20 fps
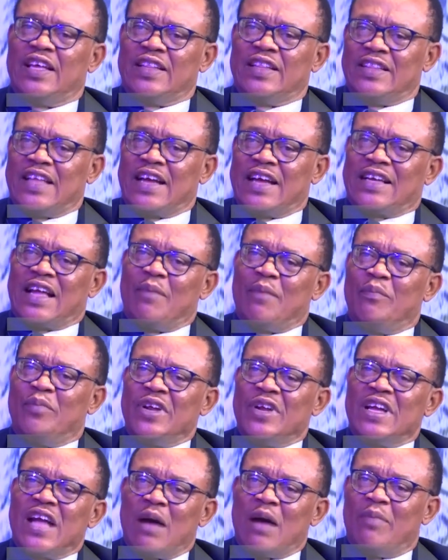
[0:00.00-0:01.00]
that can bring
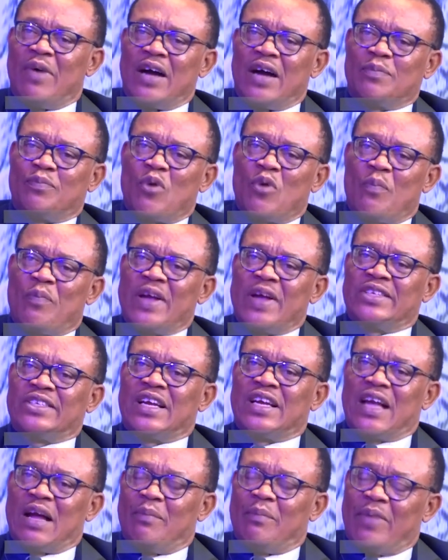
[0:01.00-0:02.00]
about proper
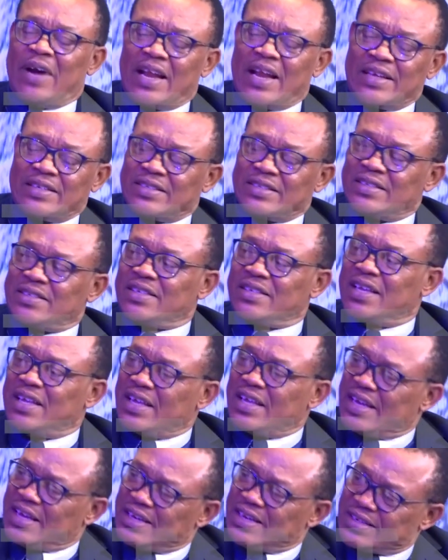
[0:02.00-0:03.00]
check and balances
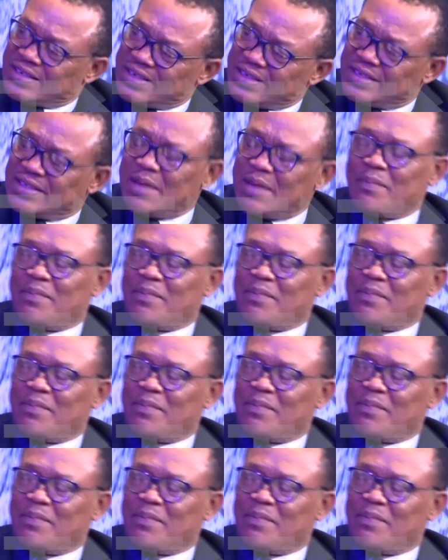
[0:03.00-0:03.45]
in the system.